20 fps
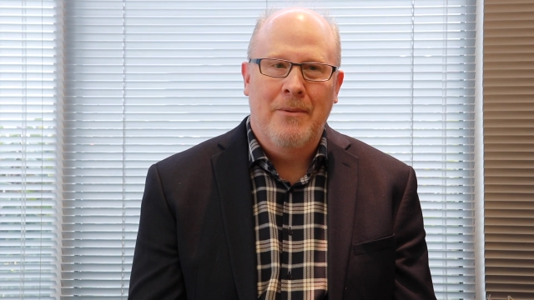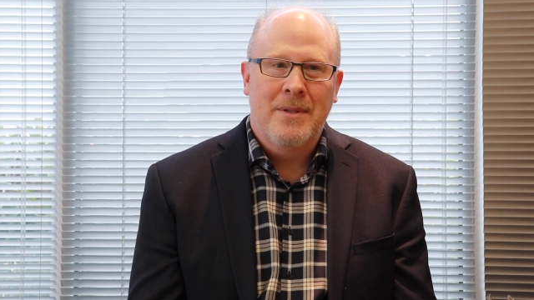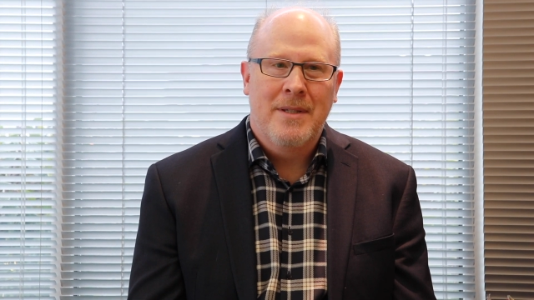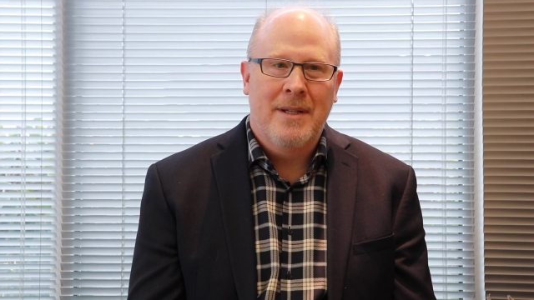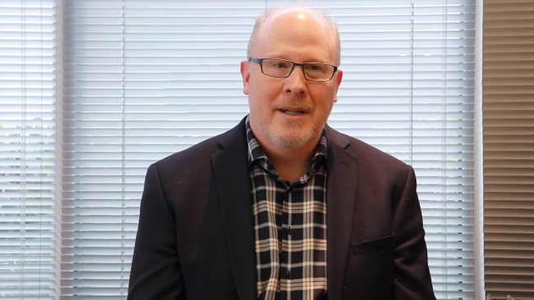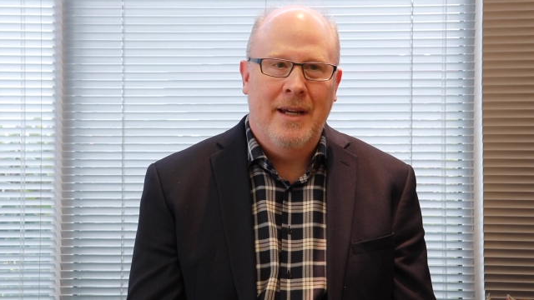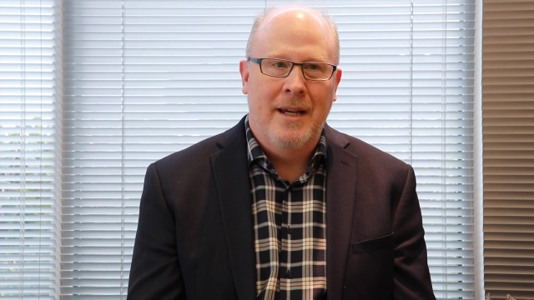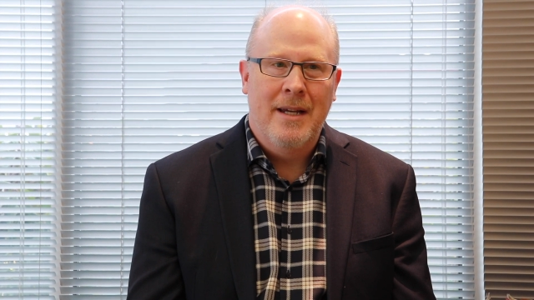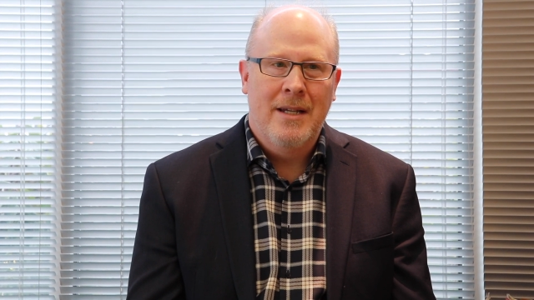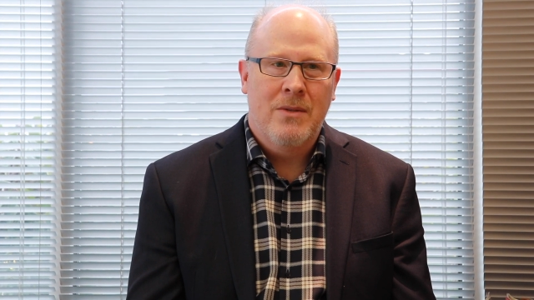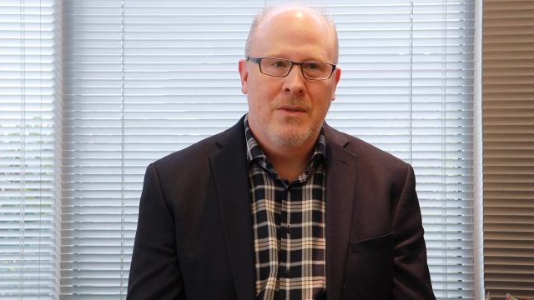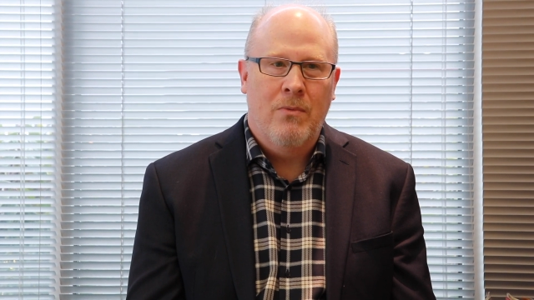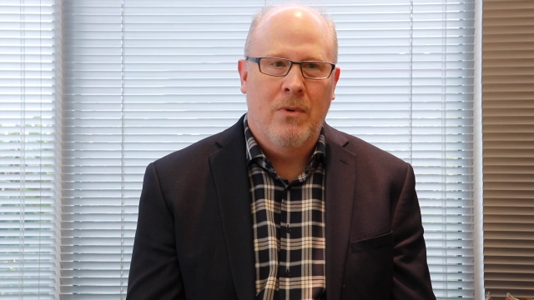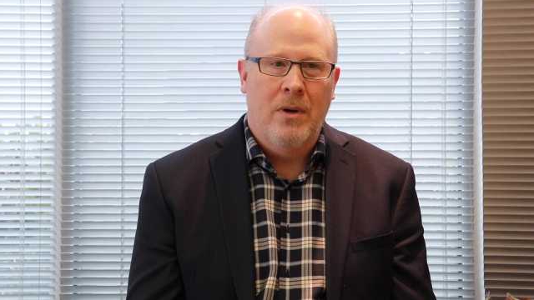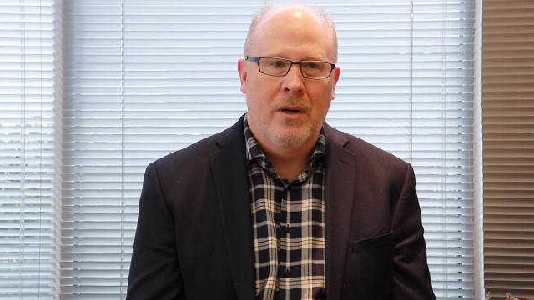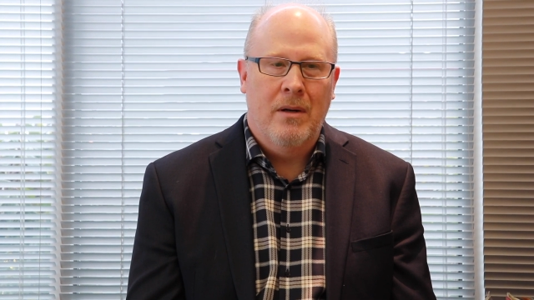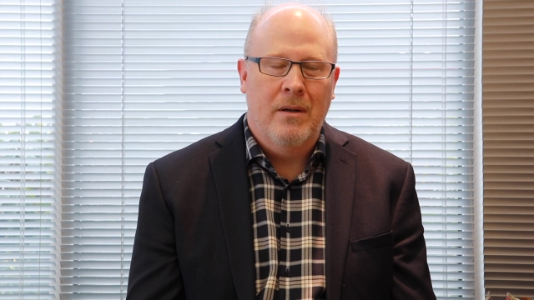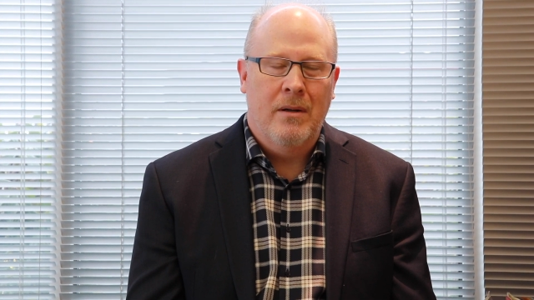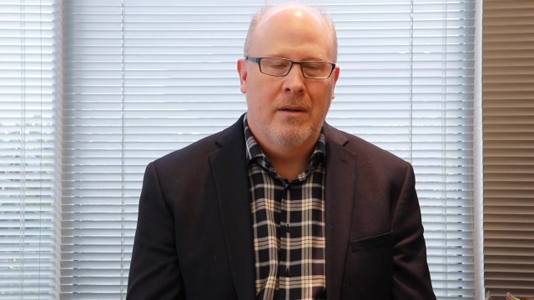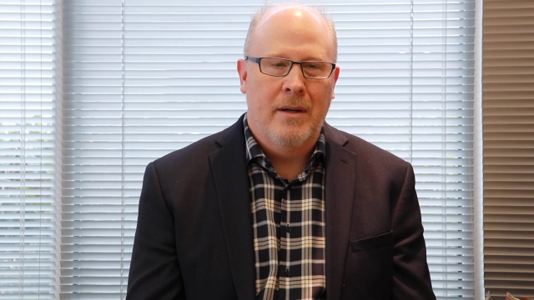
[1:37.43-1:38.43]
was the case
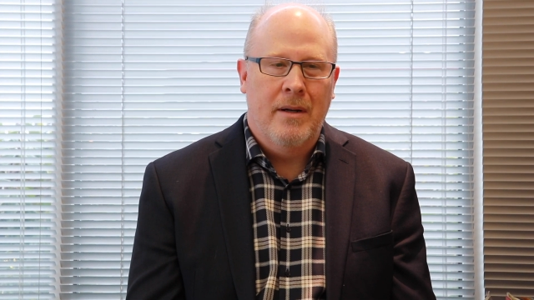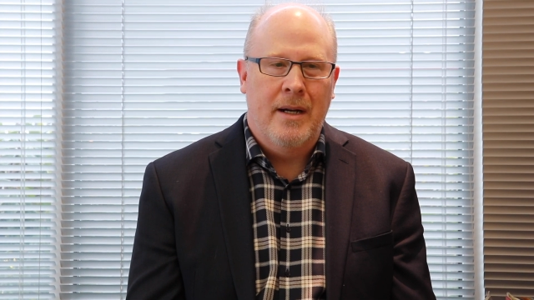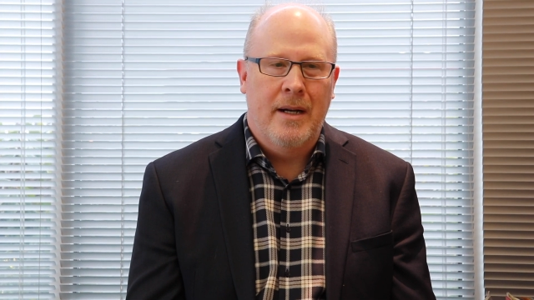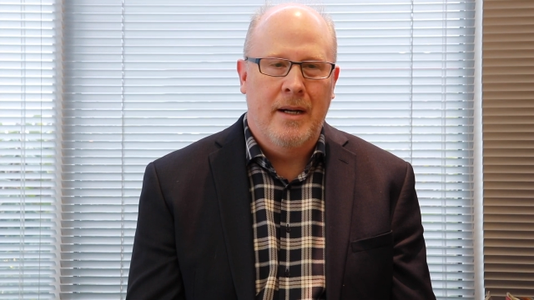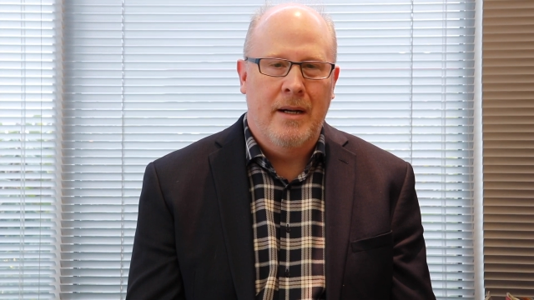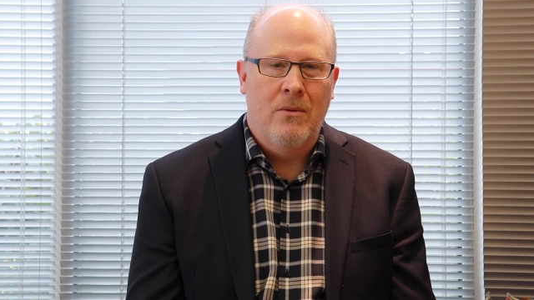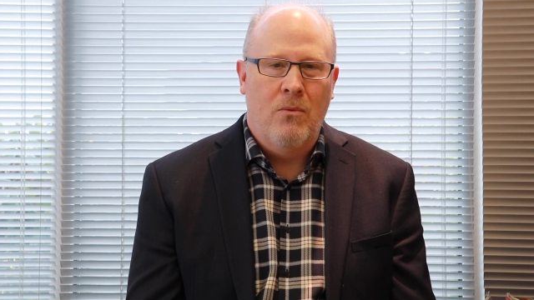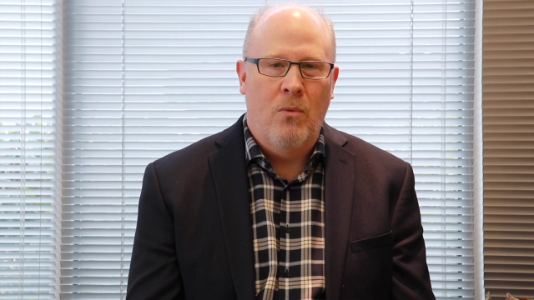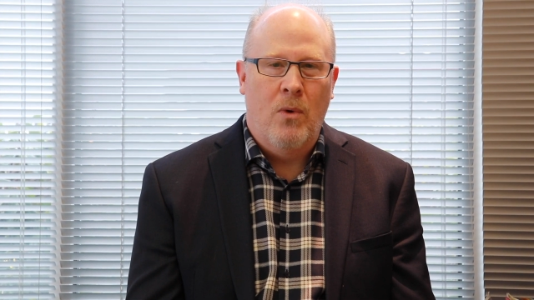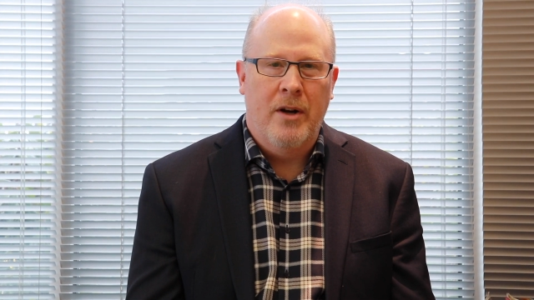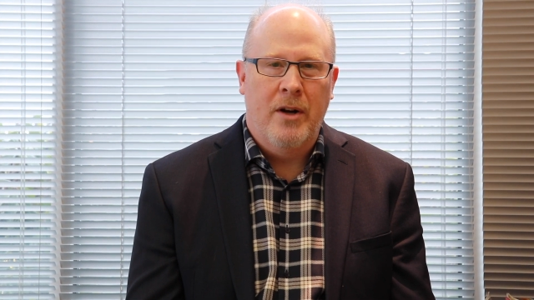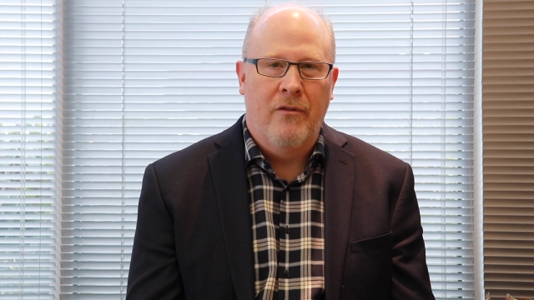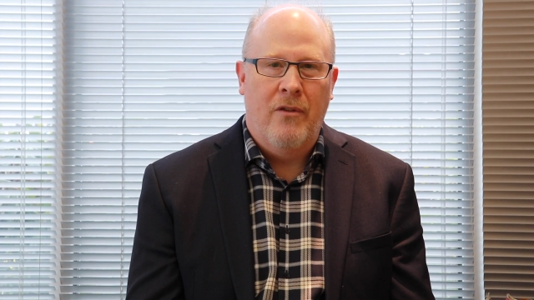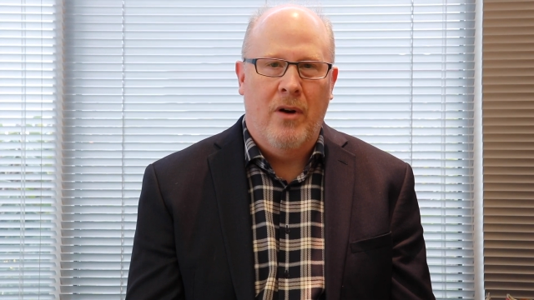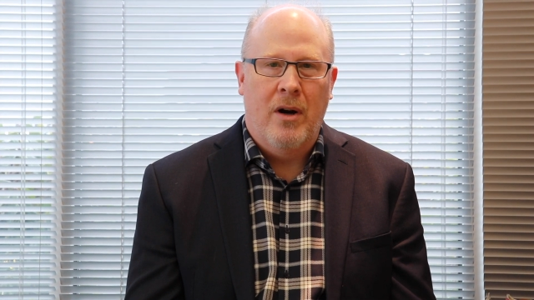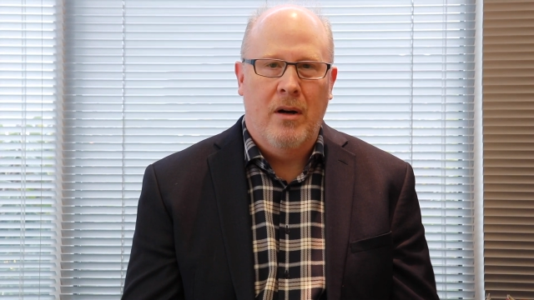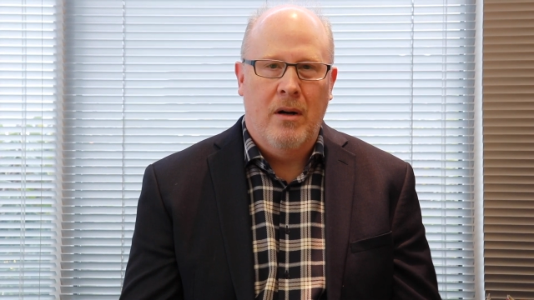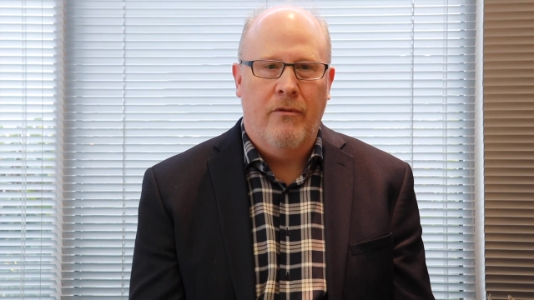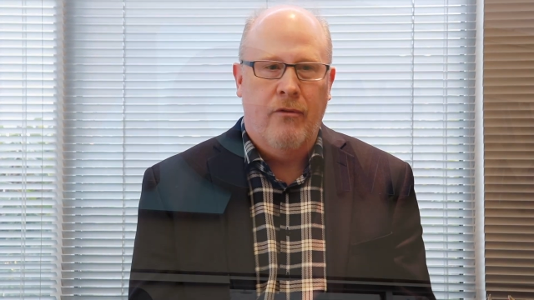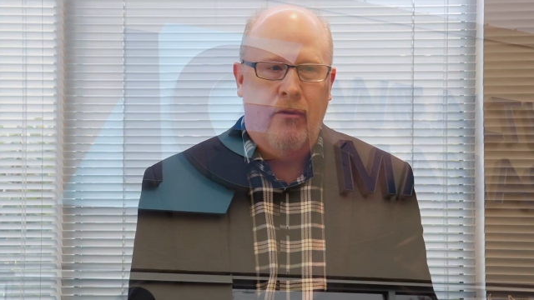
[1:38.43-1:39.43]
where one of our